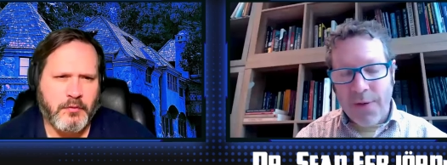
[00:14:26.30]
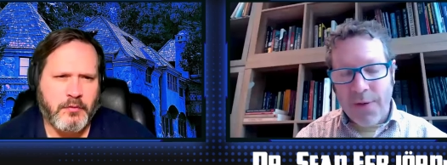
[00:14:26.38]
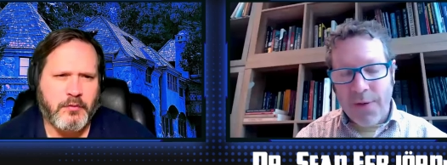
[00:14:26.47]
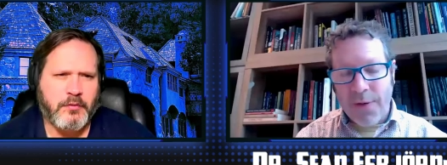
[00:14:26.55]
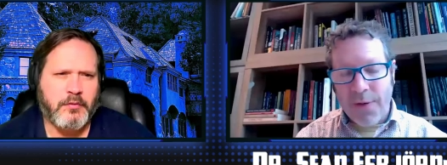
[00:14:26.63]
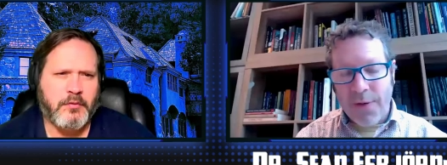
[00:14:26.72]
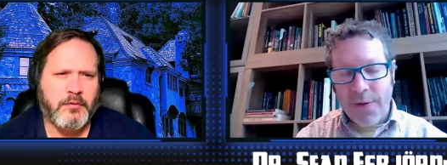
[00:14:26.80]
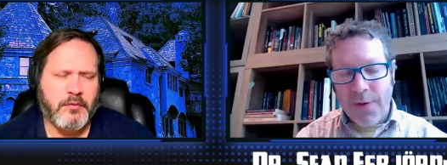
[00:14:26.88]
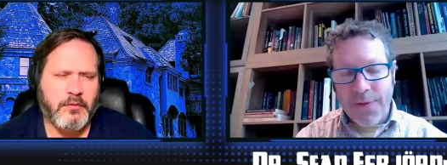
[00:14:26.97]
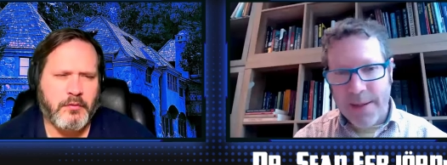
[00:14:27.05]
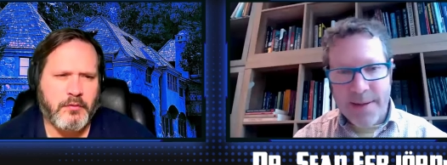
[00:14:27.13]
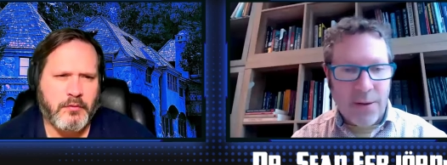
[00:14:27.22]
Speaker 1: Though there are
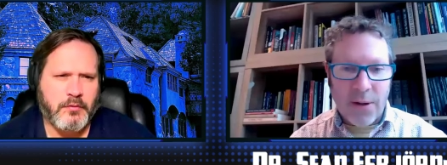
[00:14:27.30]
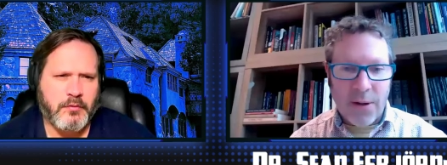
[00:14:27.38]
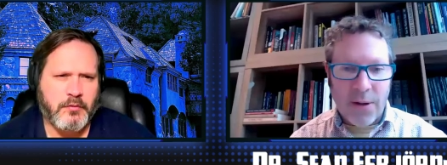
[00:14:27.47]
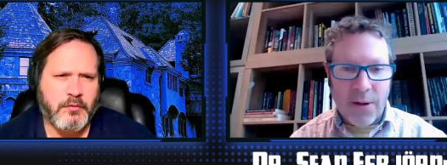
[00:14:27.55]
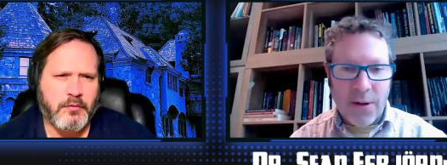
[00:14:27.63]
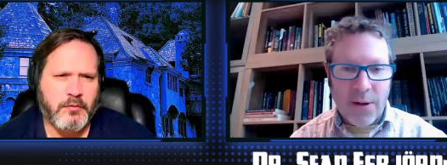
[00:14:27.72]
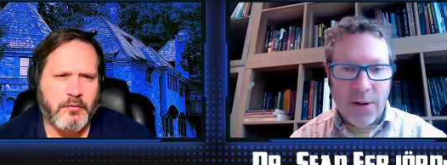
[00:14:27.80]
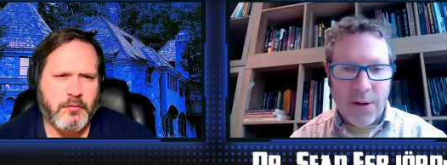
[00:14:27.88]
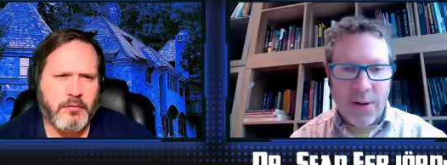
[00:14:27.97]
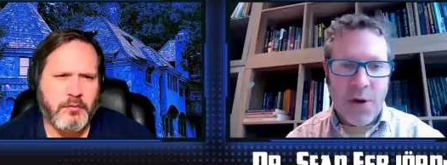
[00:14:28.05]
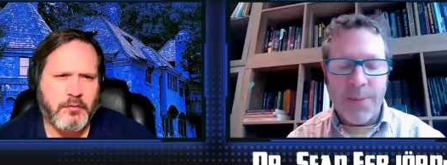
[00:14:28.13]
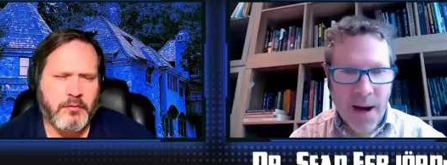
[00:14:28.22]
fairy beings that look
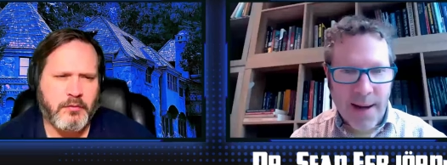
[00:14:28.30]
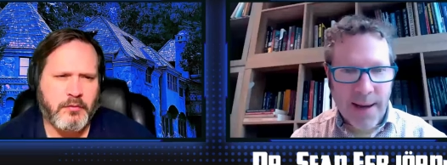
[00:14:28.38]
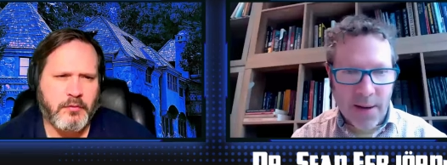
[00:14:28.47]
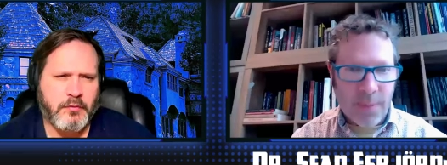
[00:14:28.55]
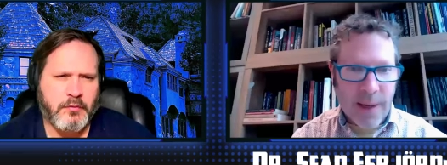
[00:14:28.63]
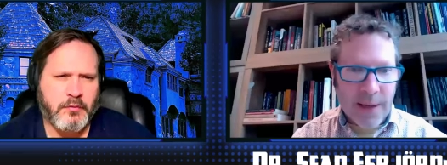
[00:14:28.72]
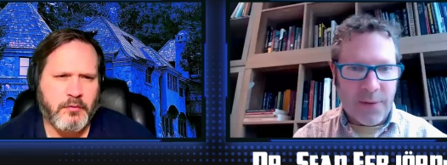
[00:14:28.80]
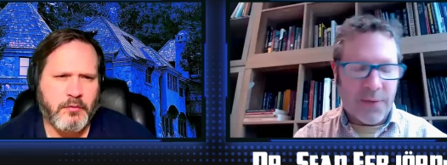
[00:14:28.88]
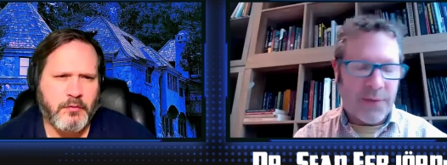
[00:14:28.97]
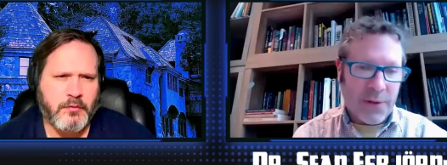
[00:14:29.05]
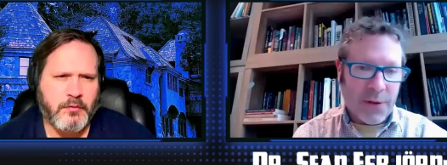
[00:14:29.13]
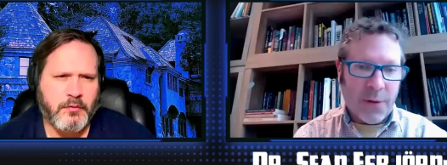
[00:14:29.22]
like gnomes that are not
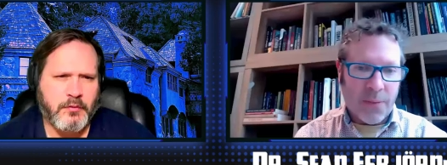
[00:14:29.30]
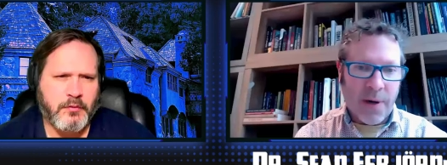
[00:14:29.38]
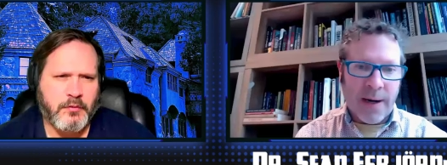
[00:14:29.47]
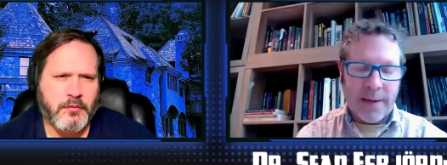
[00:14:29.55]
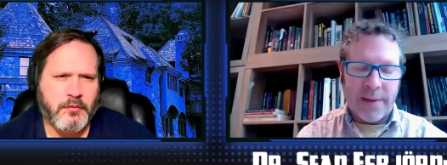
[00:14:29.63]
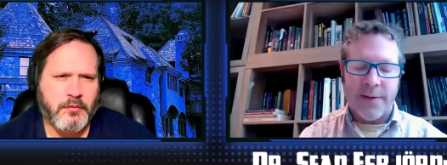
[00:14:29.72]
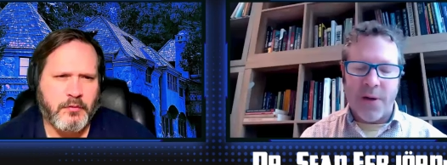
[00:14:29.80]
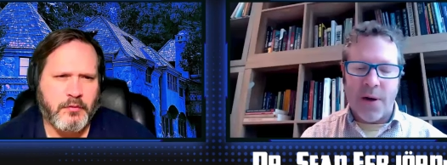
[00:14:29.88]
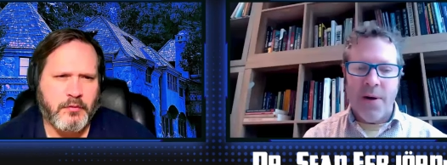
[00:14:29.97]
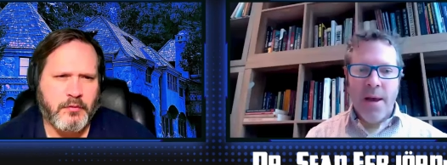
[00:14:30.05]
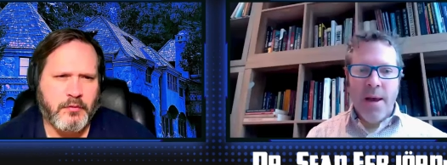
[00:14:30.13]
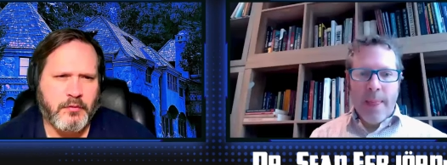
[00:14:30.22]
elementals too, right?
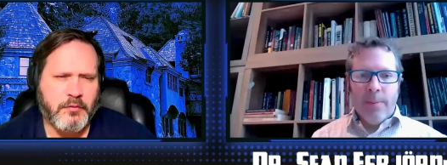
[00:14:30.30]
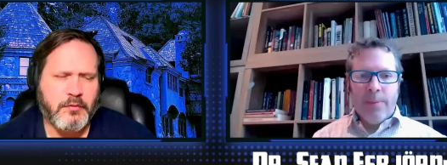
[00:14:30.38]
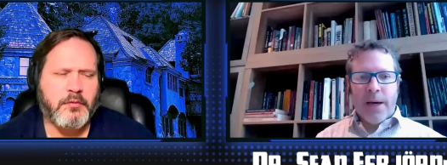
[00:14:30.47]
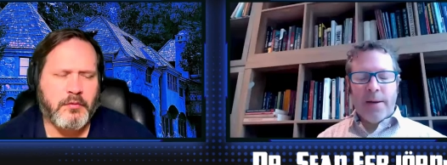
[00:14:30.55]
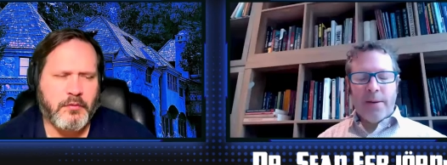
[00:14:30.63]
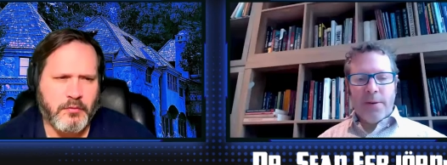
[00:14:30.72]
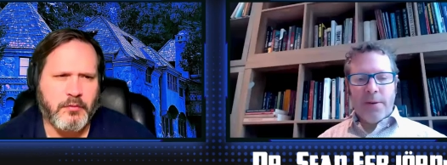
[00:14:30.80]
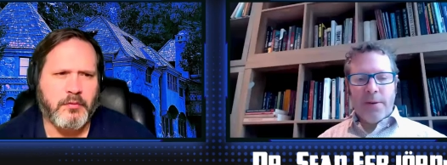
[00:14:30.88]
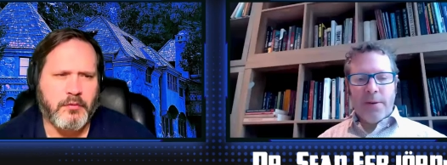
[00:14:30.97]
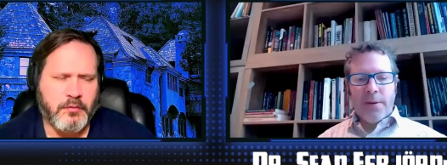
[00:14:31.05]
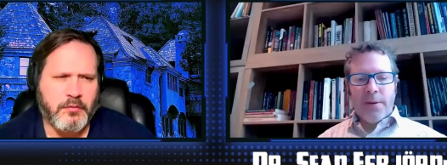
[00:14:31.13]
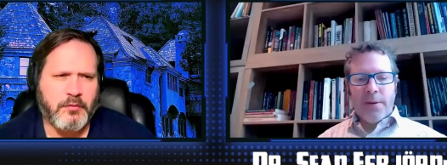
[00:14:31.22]
And so, but
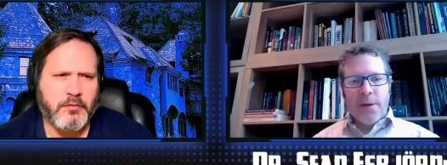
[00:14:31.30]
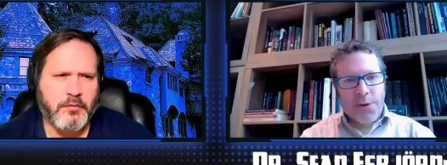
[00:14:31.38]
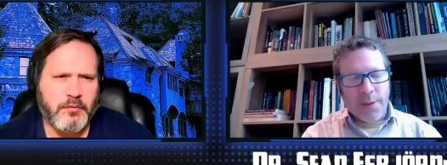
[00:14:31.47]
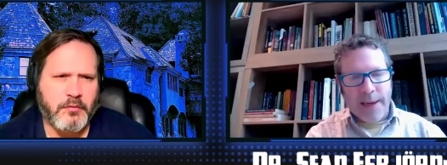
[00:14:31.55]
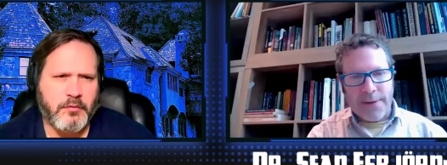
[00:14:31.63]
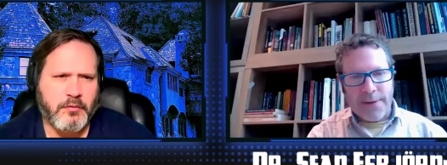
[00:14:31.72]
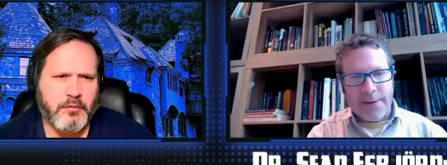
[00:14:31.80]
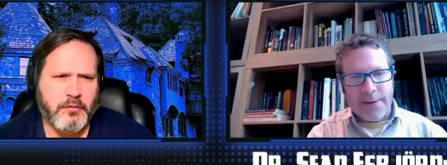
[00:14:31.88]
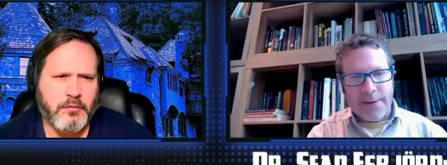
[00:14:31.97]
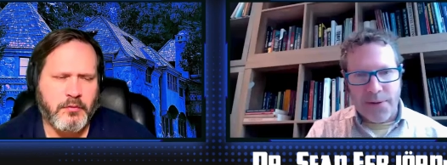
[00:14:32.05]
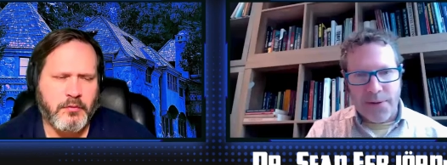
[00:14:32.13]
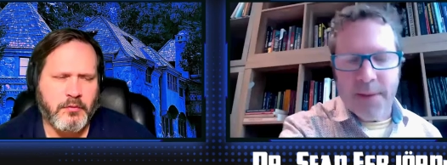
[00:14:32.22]
the earth
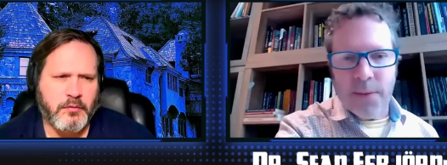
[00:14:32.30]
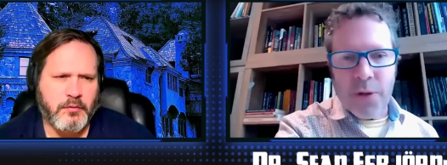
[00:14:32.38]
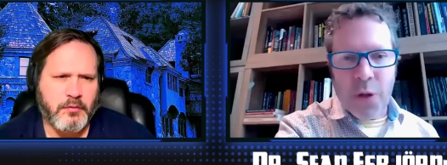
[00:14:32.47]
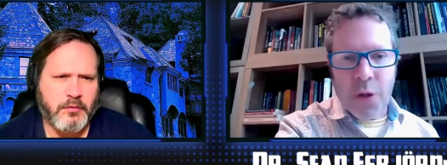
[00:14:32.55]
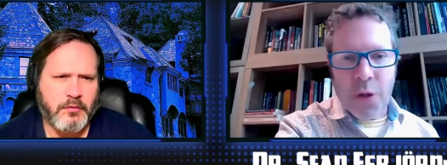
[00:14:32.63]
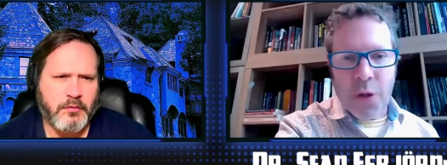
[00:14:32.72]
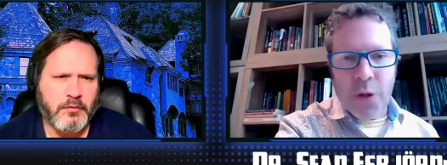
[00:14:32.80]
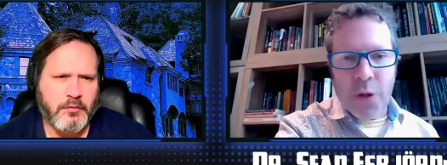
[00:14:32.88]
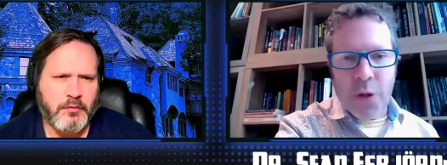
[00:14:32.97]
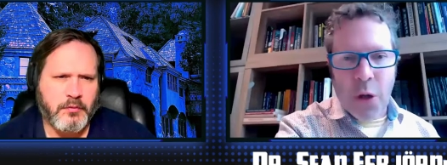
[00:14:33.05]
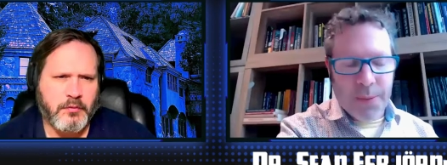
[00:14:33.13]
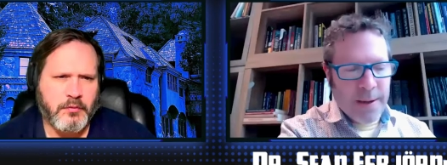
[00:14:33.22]
elementals are
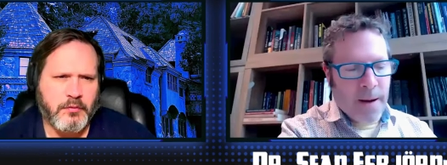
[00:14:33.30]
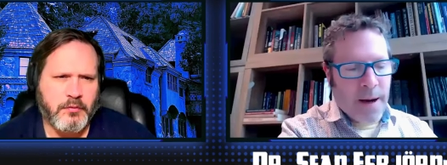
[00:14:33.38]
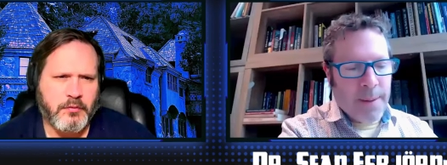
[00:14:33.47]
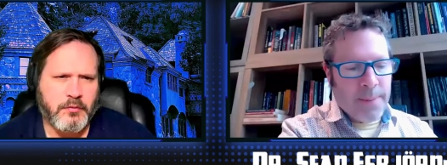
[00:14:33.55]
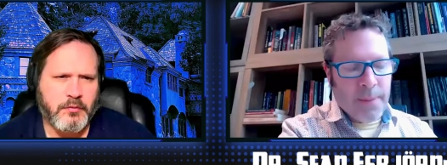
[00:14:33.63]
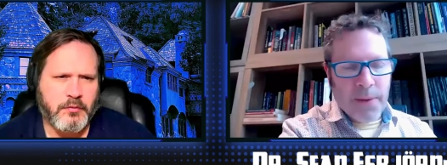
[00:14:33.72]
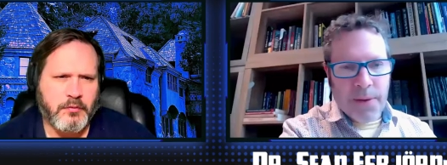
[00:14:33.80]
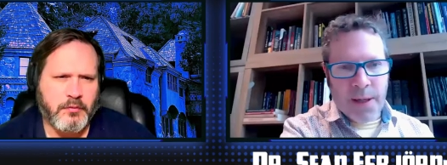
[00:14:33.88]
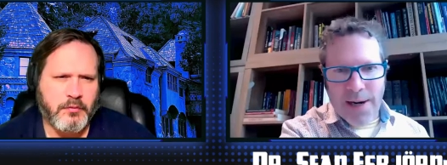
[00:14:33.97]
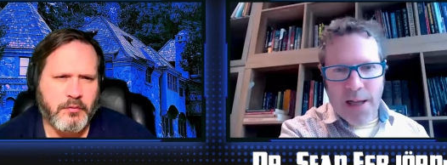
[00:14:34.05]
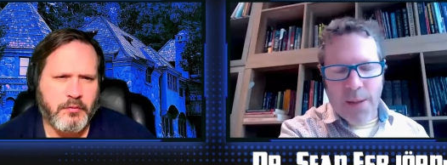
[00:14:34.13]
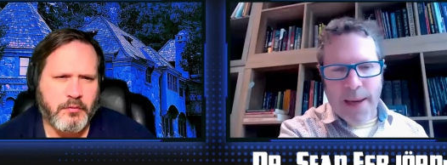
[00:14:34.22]
often gnomes.
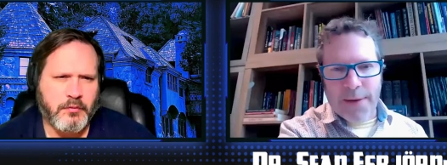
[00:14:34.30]
The